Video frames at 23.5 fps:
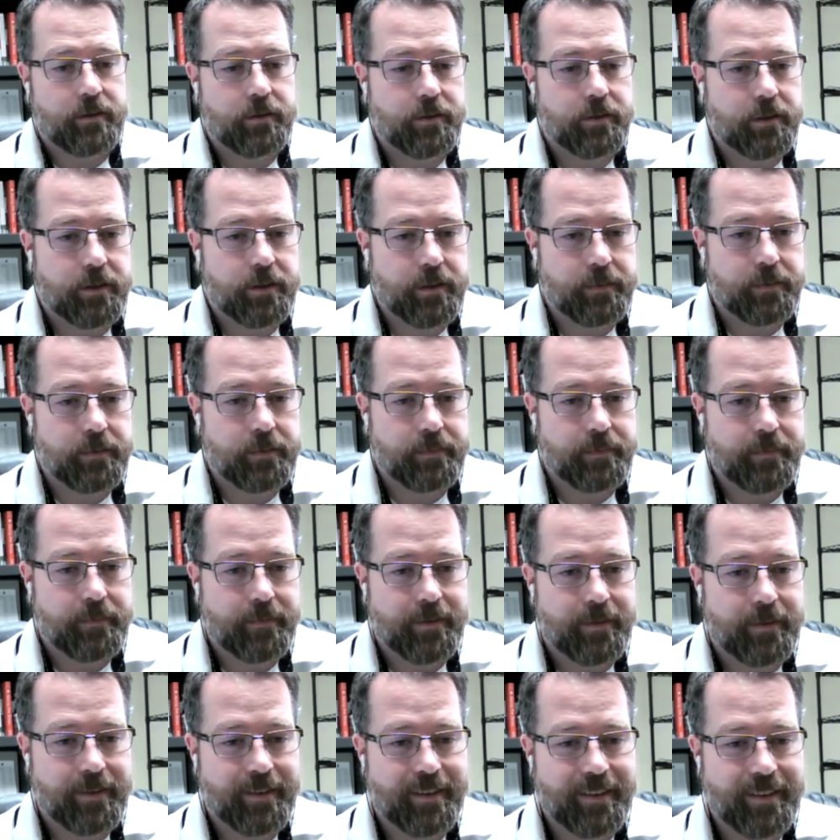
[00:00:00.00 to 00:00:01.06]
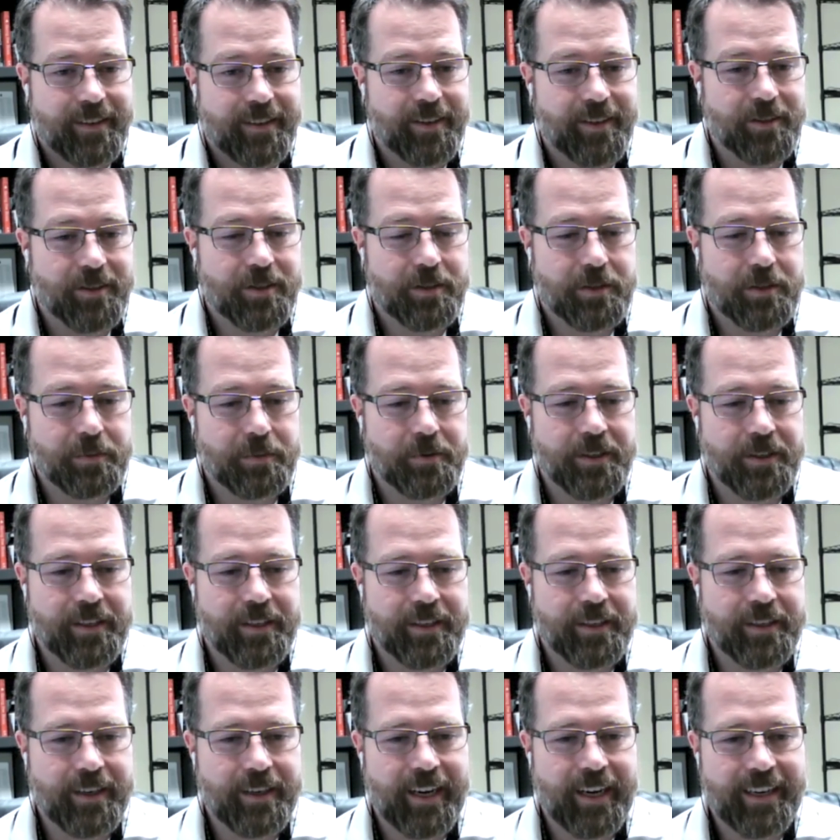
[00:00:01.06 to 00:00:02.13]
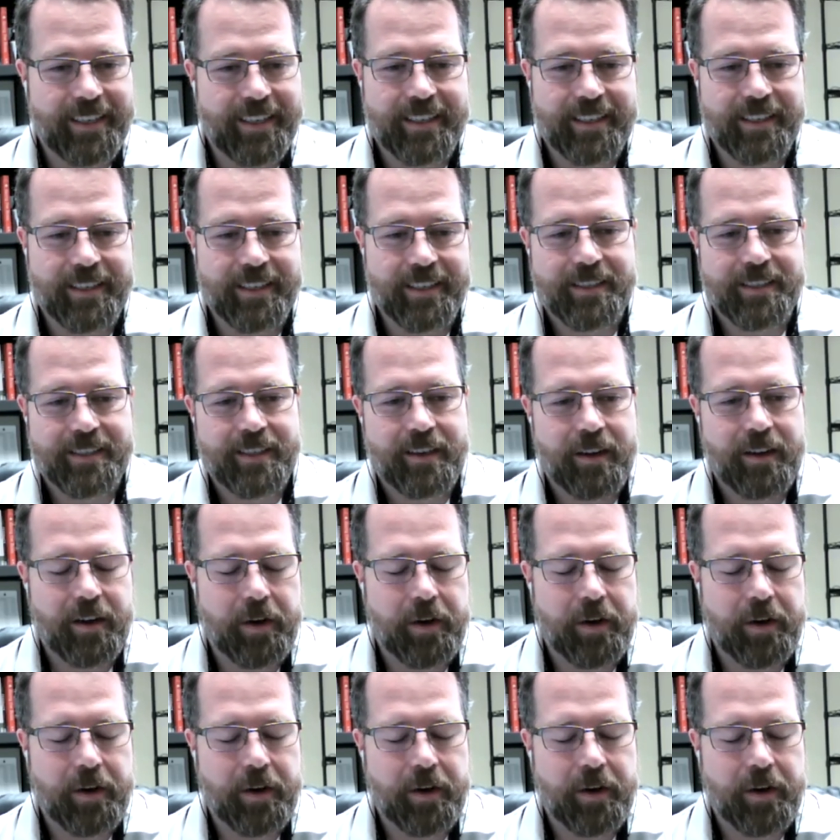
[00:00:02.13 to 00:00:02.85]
some really good ideas.